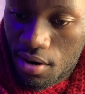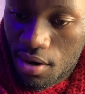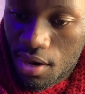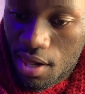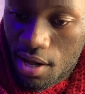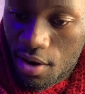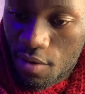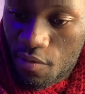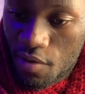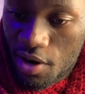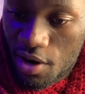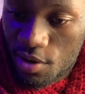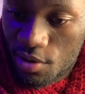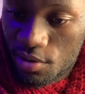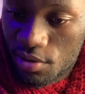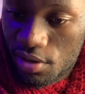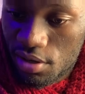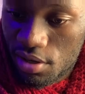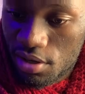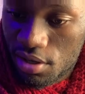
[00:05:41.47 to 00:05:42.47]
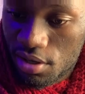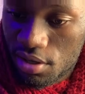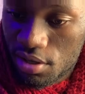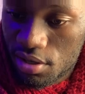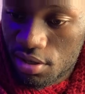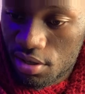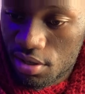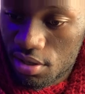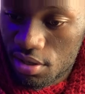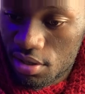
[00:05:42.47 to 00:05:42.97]
around,
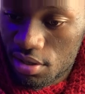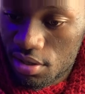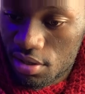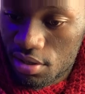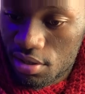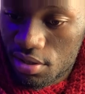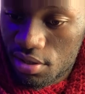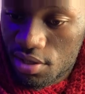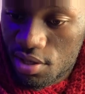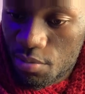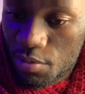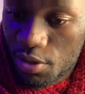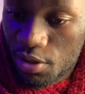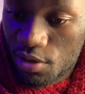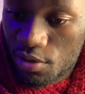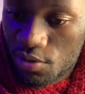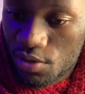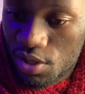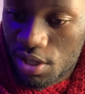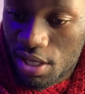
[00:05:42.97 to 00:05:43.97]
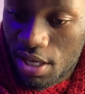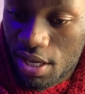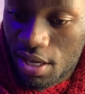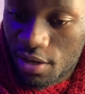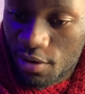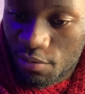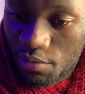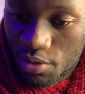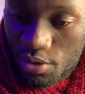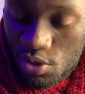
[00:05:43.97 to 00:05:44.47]
somewhere close to the end
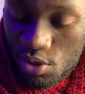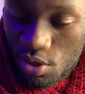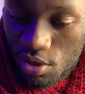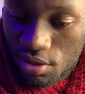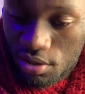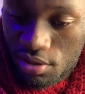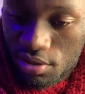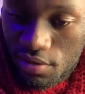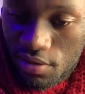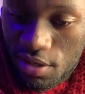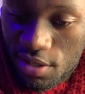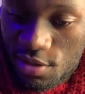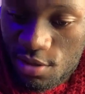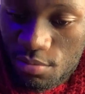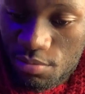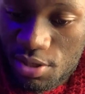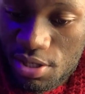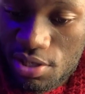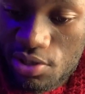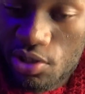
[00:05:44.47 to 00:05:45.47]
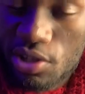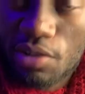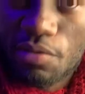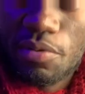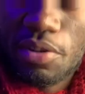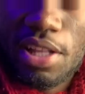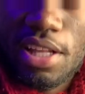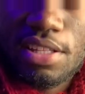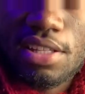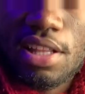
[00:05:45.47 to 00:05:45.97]
of the song. All right, so I'm just looking
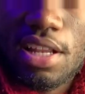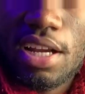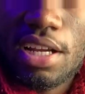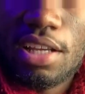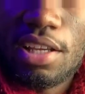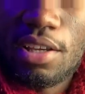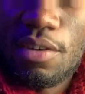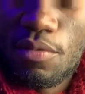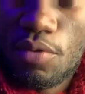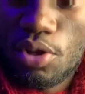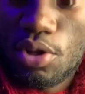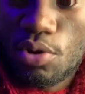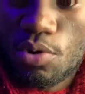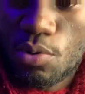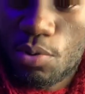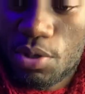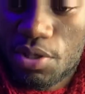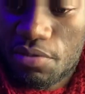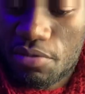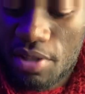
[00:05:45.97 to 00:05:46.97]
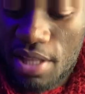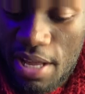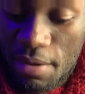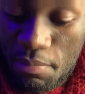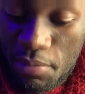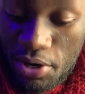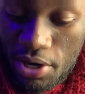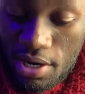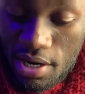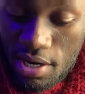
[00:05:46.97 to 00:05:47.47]
for that so that I can give you the chords for that
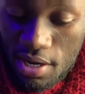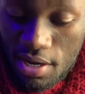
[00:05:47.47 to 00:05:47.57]
part.